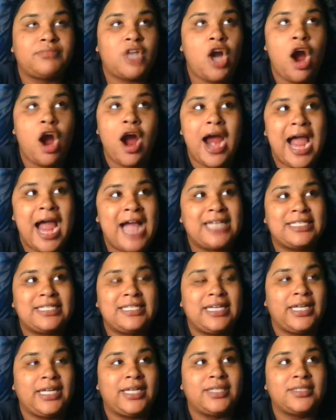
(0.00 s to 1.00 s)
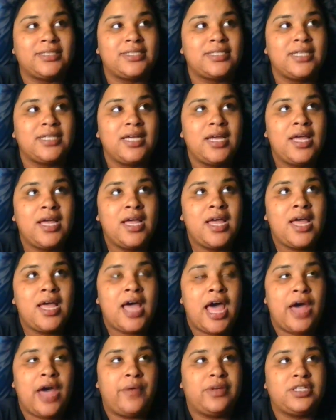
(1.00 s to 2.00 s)
car accidents,
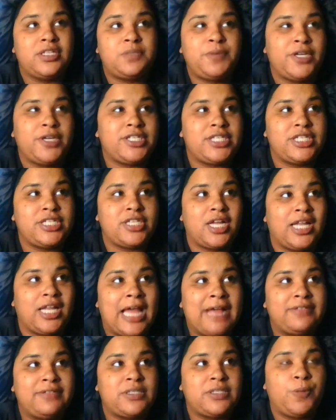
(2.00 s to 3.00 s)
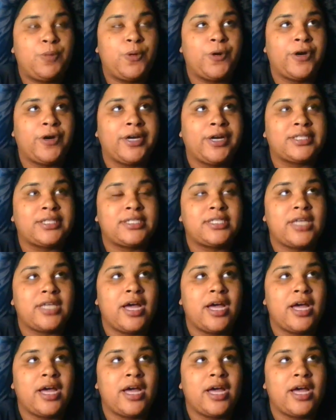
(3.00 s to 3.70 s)
where this person is on life support,